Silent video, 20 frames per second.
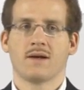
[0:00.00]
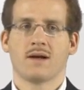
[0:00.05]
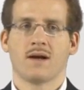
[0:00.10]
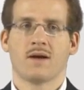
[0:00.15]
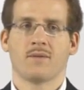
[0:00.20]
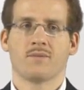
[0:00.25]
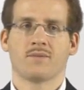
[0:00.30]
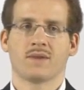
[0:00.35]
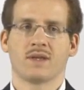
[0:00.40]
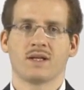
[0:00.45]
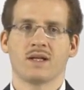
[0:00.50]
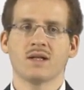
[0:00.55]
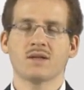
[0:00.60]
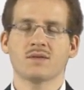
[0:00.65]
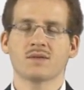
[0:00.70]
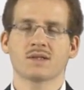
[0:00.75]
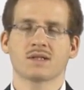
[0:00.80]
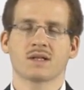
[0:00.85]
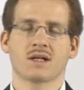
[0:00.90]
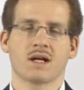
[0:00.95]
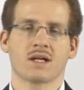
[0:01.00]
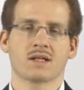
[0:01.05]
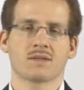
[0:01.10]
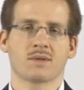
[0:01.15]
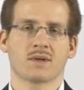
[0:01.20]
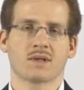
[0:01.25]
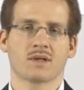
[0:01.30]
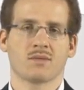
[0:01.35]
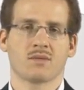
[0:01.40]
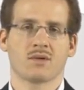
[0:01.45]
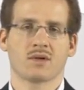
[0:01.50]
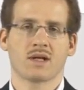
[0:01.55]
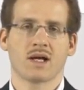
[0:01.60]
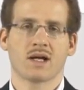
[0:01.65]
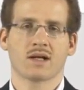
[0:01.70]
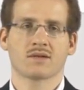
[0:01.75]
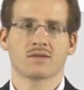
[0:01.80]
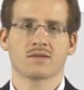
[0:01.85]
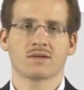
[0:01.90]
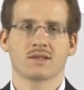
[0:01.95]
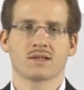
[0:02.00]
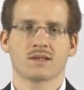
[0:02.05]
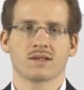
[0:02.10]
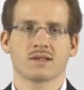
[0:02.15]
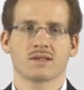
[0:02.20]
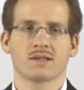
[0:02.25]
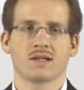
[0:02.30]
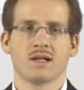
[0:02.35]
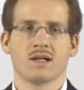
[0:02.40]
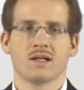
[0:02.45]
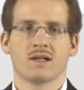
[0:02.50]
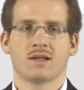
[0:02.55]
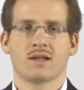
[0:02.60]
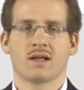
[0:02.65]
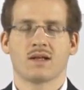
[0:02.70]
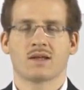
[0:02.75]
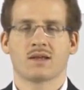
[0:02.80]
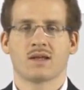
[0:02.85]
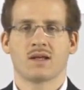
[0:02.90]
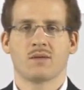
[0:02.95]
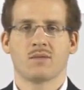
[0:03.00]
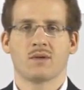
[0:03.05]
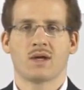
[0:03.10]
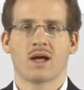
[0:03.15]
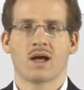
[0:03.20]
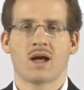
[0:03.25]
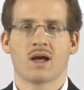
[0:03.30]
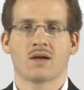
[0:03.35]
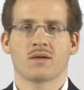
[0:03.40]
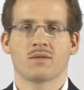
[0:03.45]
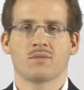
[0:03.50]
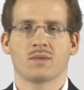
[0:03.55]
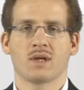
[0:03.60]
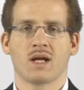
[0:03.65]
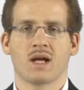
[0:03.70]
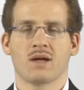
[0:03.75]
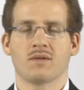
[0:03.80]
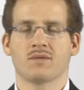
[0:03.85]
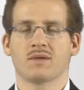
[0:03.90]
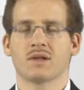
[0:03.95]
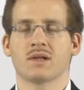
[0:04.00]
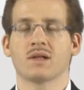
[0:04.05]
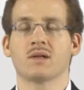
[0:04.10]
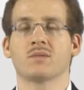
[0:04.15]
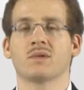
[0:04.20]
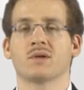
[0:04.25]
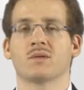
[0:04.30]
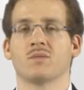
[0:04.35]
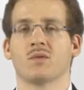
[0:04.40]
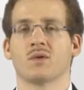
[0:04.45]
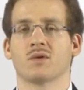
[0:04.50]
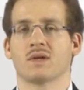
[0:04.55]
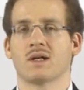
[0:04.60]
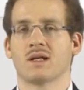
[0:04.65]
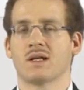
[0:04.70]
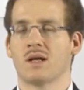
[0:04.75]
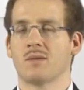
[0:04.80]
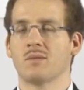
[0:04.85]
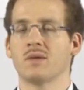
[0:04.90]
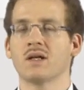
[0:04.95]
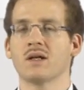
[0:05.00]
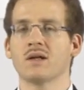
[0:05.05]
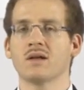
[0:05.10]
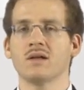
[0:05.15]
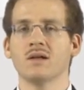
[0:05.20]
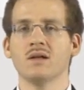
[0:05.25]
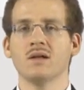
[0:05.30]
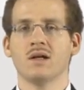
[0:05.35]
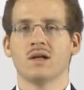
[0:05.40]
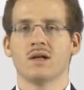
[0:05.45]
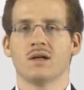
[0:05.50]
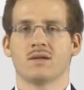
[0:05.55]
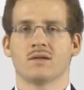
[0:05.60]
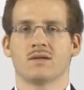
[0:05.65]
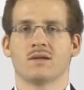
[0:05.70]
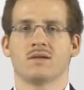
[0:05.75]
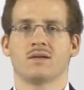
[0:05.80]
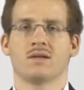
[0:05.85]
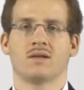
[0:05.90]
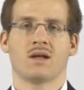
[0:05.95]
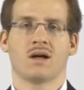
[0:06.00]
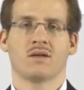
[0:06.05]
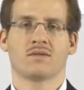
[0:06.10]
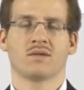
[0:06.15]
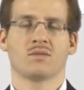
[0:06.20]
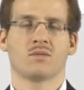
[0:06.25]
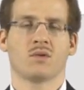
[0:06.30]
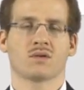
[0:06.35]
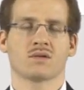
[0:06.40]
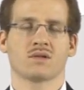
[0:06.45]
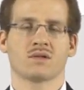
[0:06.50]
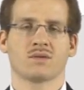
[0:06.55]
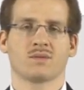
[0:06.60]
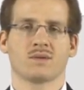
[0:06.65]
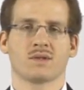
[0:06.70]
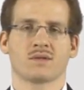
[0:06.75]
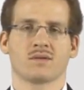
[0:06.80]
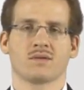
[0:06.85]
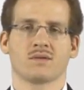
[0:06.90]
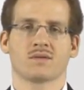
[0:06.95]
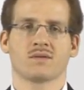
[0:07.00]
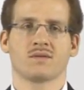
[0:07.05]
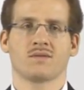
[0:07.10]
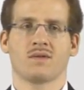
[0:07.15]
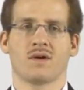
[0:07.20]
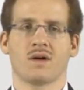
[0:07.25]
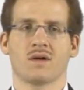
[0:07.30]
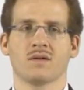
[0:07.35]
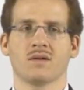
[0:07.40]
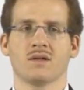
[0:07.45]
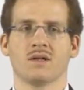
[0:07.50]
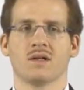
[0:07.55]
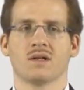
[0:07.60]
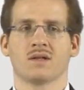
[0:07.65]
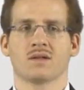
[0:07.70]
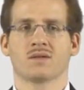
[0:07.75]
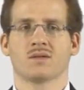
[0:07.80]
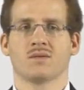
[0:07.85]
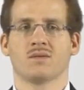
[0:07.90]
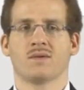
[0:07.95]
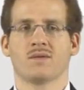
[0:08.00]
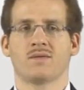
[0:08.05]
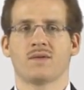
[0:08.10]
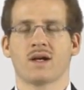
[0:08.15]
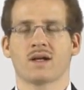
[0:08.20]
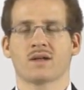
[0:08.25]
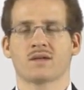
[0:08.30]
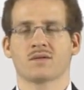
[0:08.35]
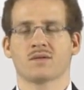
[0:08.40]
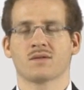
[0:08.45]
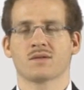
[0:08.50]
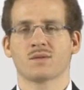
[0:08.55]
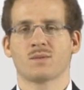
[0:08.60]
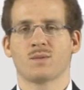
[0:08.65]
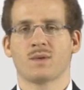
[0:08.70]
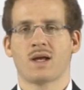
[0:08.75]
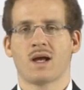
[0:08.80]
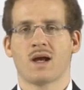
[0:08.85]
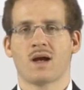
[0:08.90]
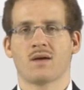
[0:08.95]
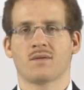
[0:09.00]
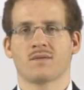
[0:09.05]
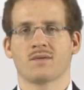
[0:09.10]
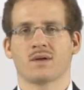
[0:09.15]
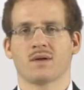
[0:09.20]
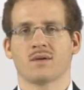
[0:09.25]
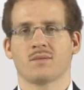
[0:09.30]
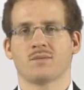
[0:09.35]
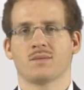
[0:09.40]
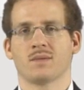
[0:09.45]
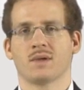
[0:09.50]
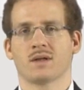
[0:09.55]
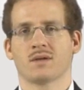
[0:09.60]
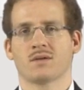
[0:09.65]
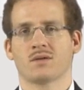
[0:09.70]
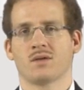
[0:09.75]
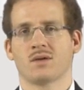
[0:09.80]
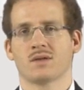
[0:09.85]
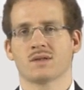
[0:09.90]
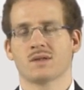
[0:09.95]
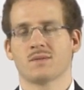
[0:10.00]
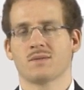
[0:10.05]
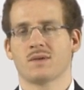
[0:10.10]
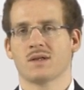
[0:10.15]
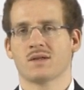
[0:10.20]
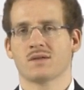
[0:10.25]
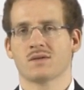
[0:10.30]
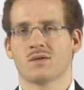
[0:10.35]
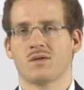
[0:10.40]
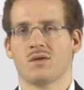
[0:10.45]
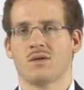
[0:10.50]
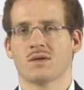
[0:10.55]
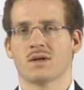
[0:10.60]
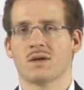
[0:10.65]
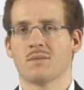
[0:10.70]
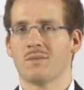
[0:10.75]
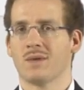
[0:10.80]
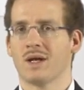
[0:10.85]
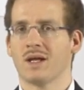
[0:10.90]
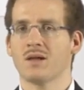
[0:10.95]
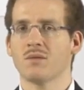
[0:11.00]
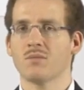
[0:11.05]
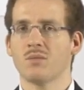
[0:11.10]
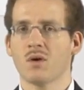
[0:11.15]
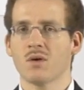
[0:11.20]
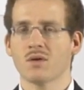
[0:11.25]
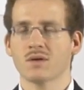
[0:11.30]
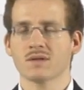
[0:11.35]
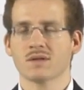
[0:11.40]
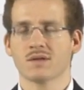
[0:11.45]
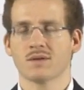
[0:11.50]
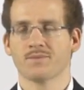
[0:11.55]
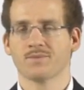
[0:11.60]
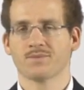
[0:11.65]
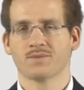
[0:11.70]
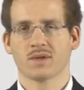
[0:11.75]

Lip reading: The interesting aspect about actors is that they behave a little bit more dynamically than the other models we saw so far. So with actors, we have a concept that is called a mailbox.